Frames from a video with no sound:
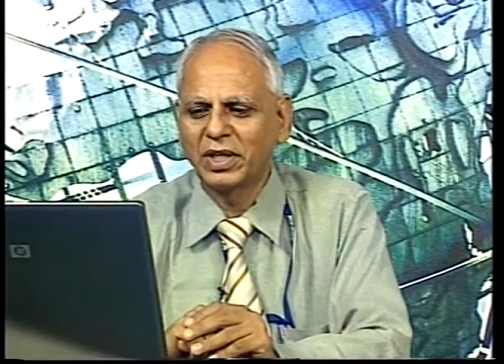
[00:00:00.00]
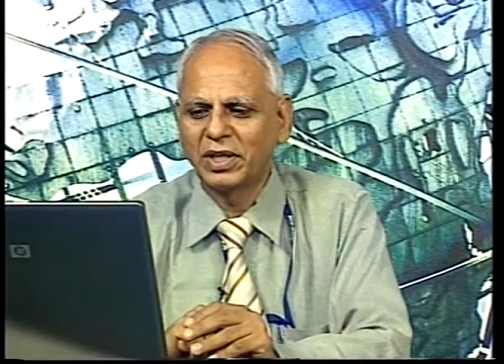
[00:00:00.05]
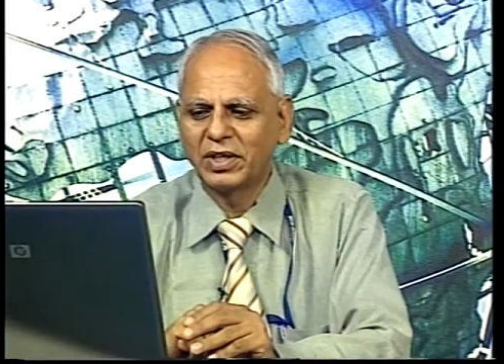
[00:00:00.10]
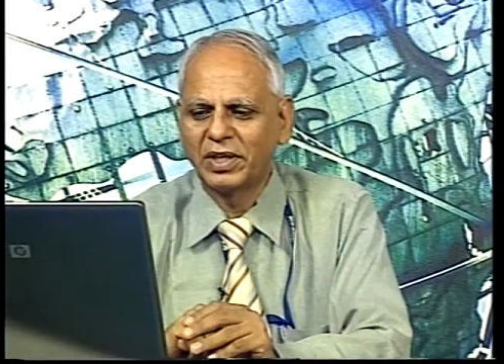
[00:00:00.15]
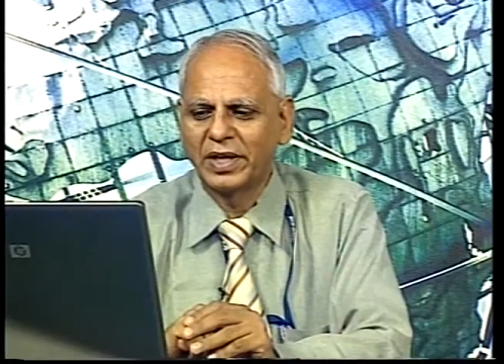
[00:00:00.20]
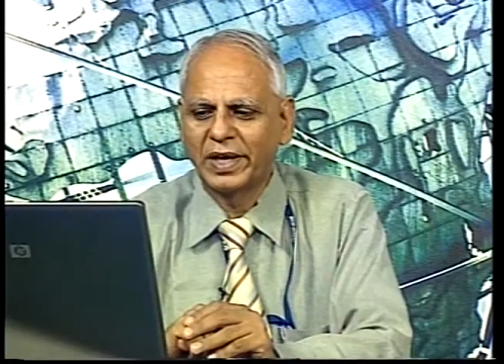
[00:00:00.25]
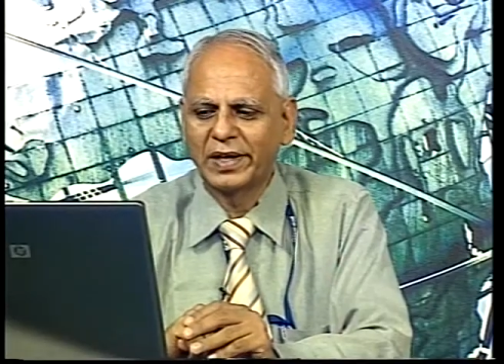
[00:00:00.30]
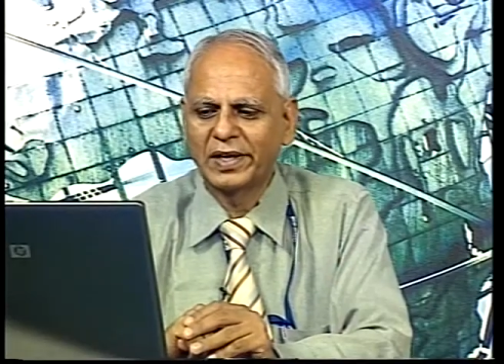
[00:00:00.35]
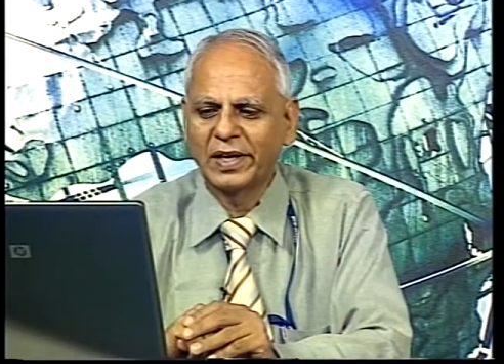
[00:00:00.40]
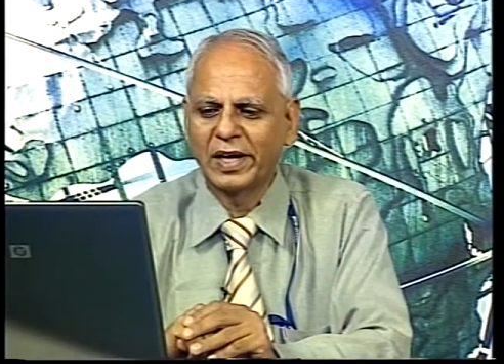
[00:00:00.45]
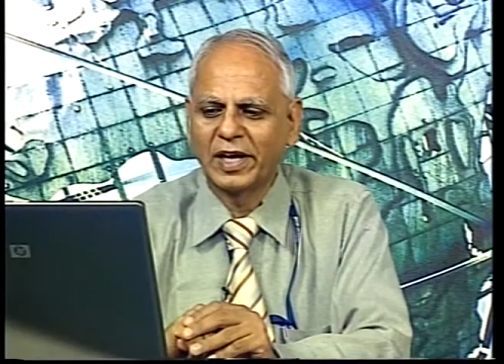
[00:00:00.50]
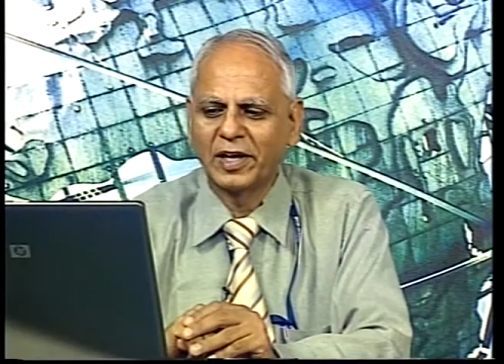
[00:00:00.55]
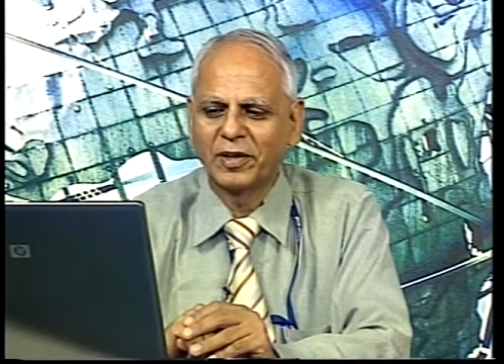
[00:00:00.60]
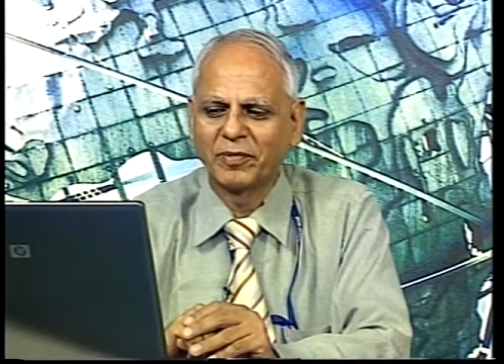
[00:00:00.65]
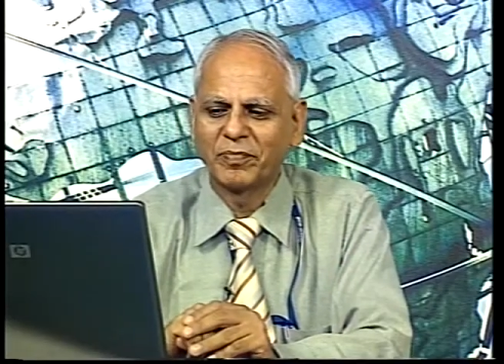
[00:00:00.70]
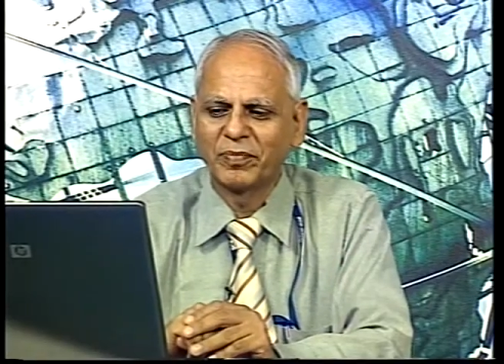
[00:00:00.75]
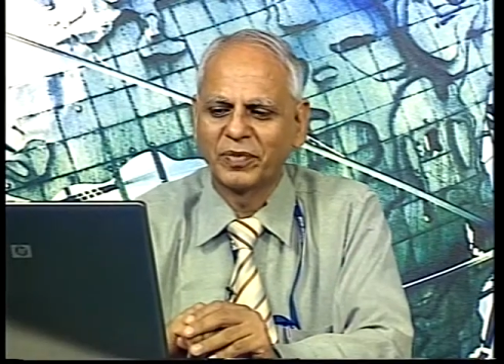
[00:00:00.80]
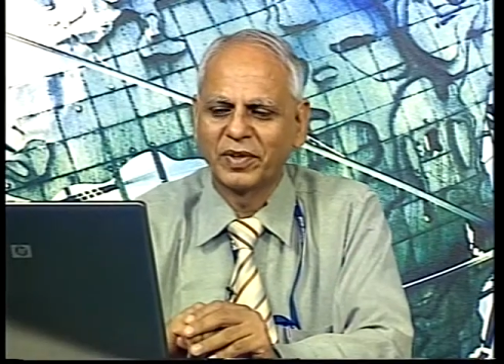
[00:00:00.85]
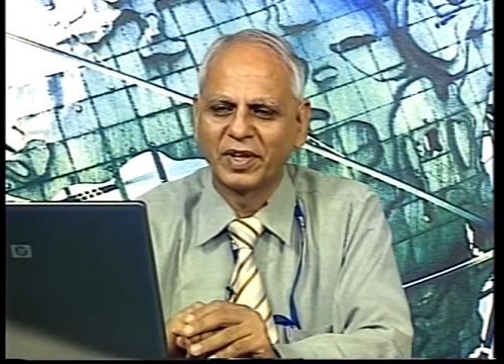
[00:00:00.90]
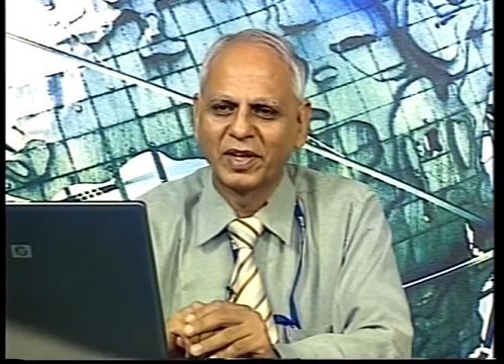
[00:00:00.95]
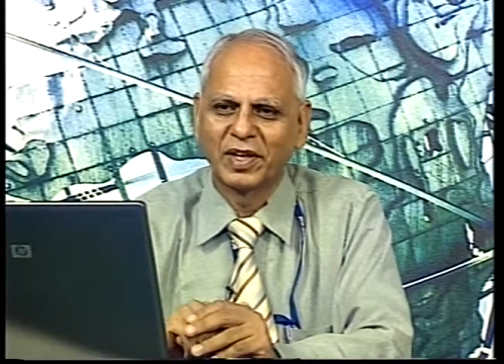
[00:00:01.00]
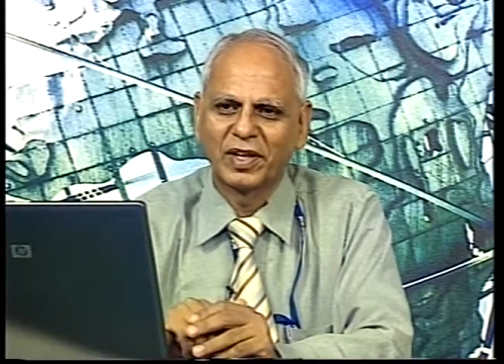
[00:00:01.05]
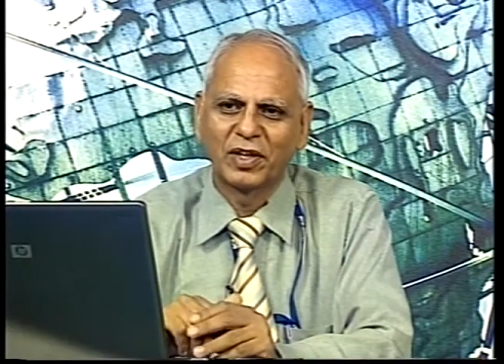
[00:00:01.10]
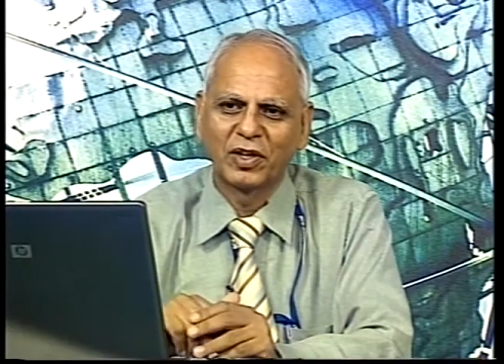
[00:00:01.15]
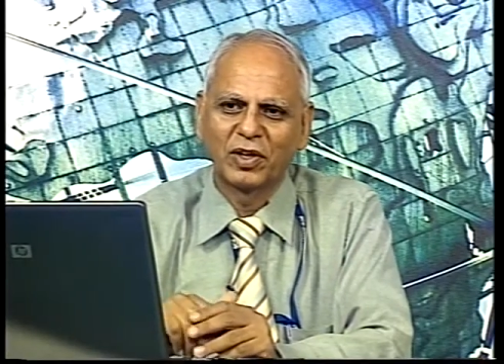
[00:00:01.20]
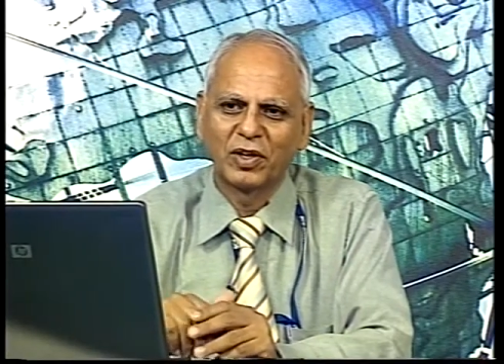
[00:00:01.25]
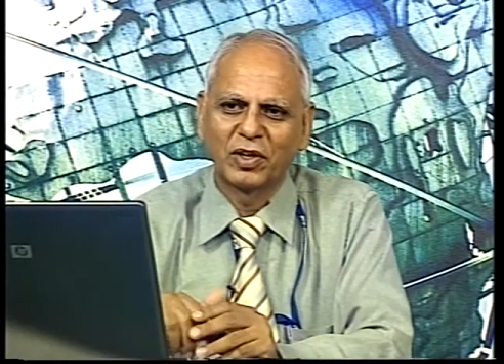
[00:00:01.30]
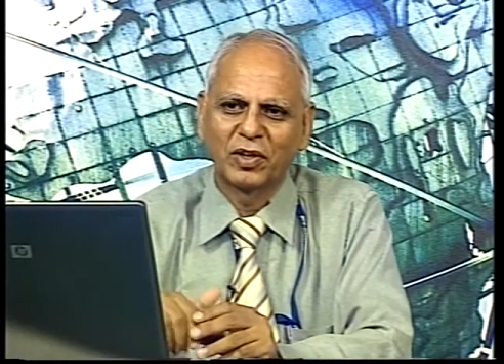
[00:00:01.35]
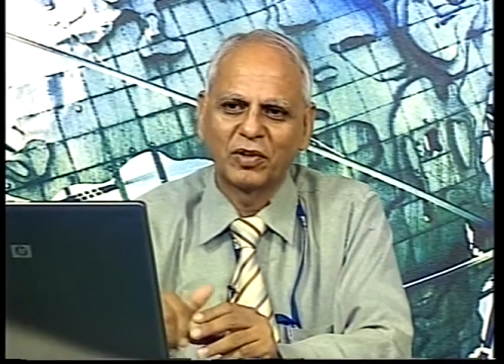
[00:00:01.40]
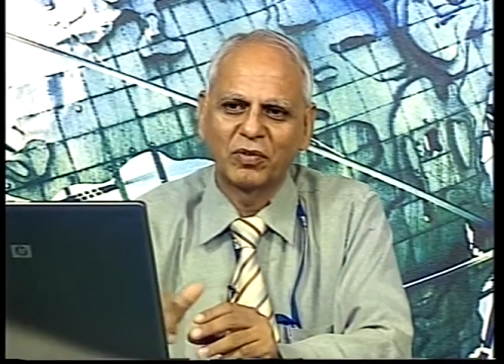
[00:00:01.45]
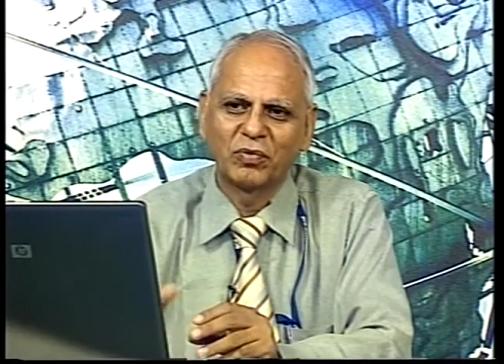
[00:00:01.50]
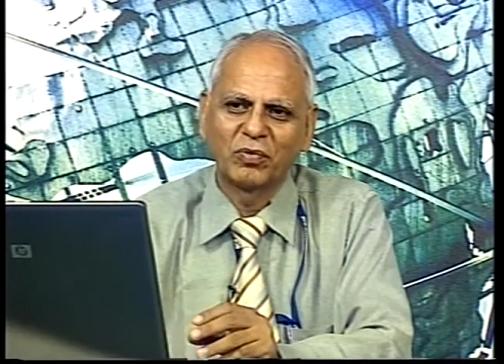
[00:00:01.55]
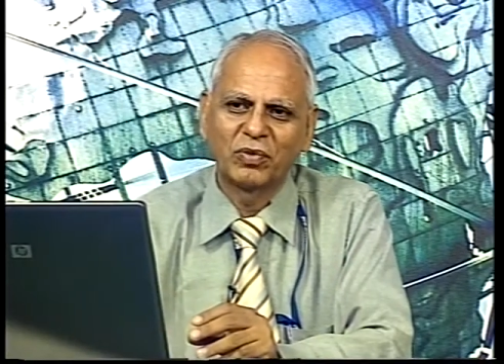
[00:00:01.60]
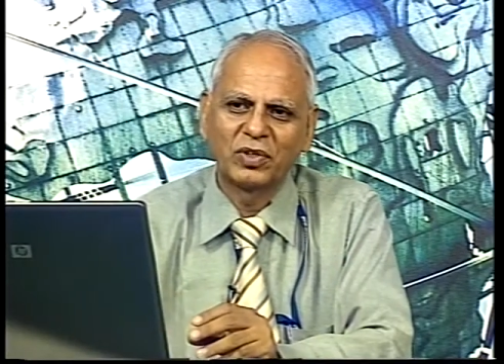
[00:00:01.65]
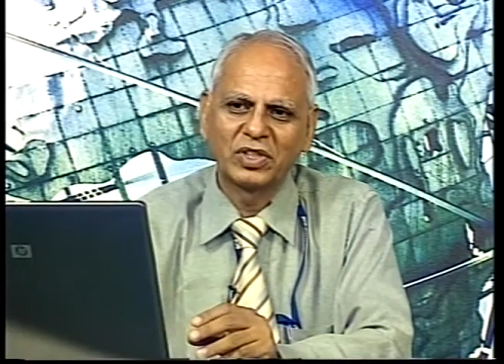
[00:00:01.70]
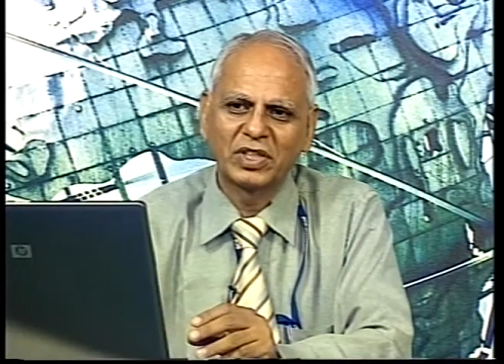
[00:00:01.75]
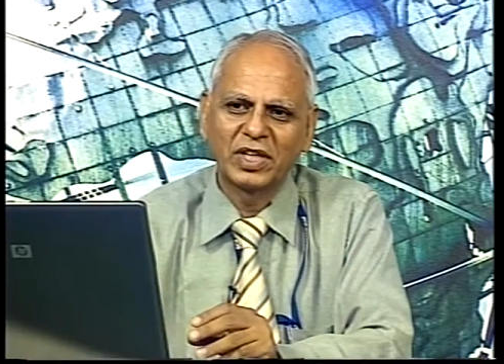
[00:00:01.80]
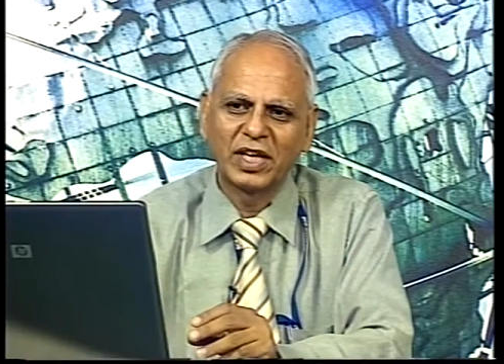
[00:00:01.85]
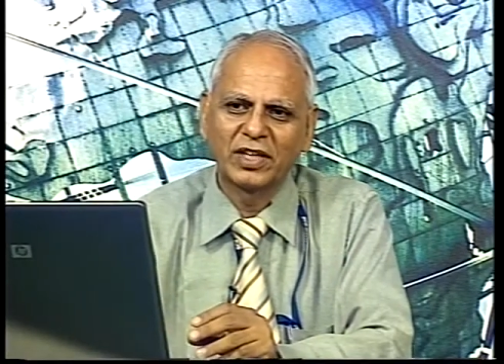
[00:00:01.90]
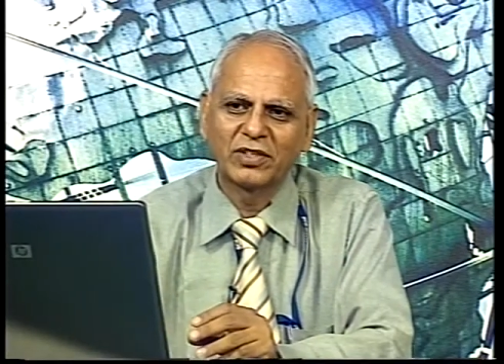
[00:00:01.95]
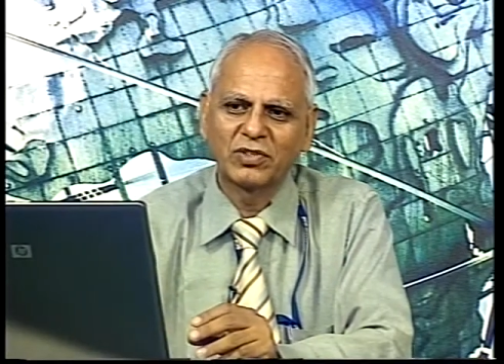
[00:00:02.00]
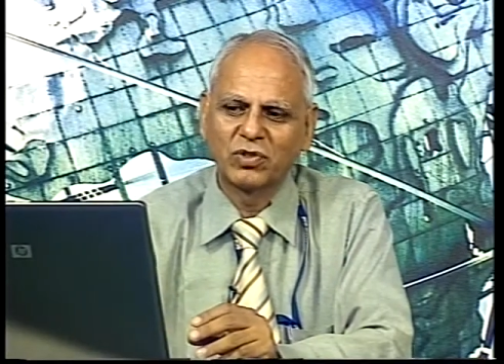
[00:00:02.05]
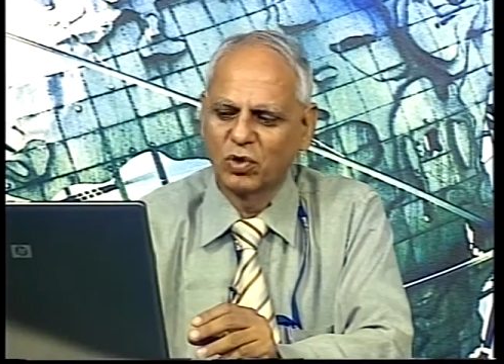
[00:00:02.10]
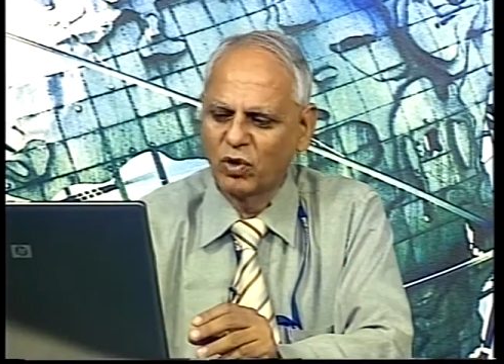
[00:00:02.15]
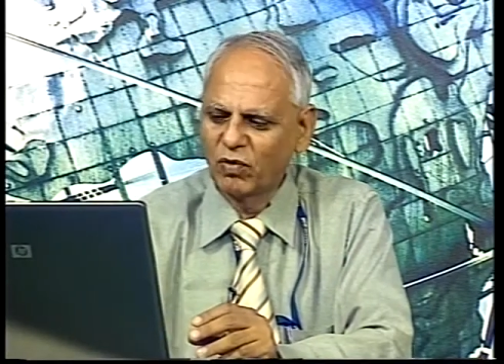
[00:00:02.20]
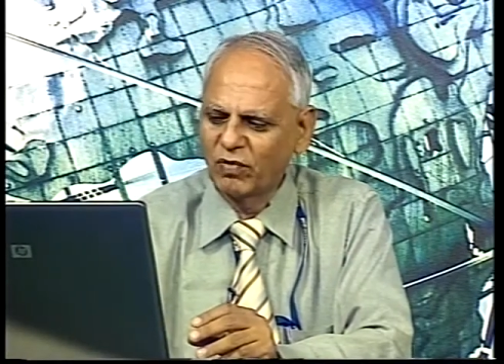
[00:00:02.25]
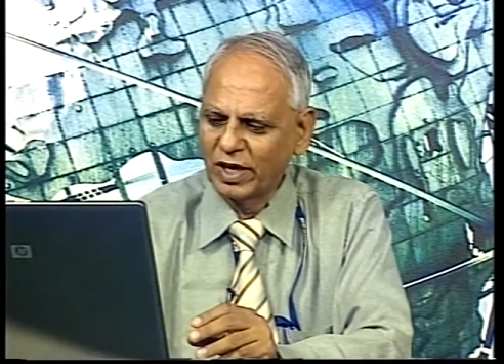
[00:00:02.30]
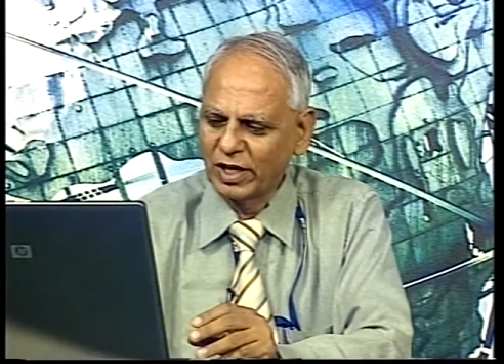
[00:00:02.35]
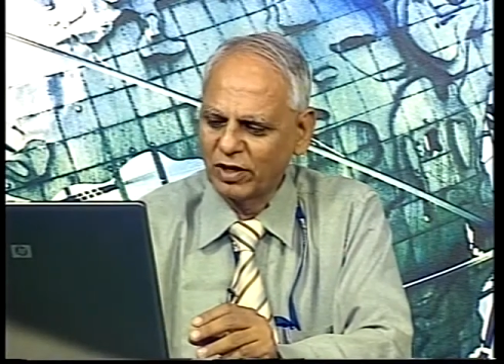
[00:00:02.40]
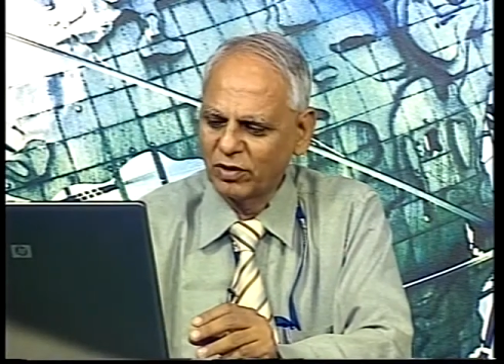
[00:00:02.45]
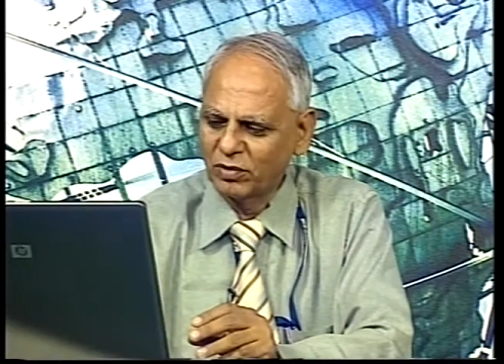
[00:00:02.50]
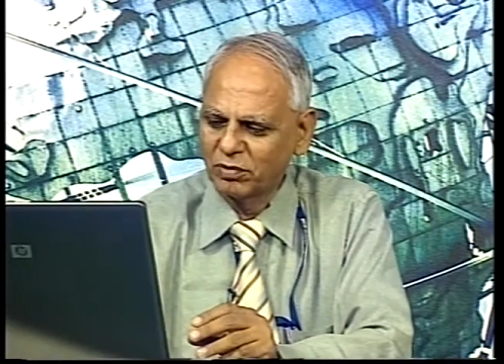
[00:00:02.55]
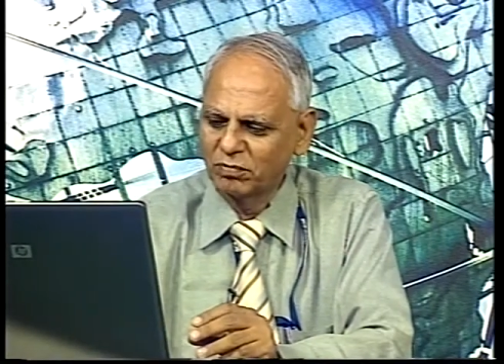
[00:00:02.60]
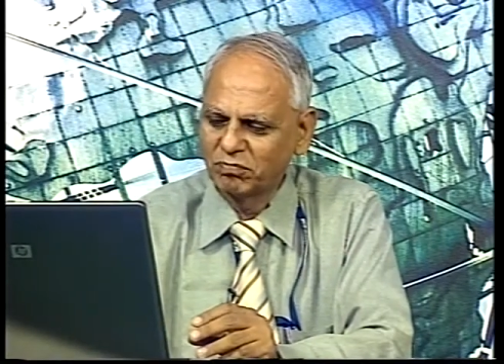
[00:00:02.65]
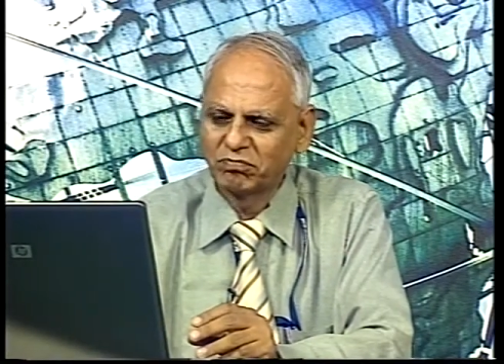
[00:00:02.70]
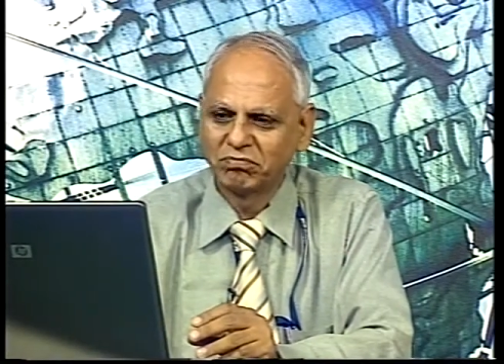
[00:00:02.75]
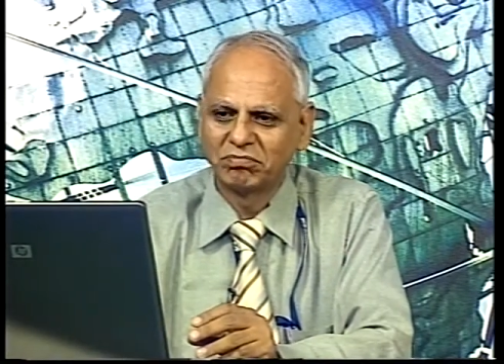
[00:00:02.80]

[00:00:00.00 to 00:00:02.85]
a data uh, which has no value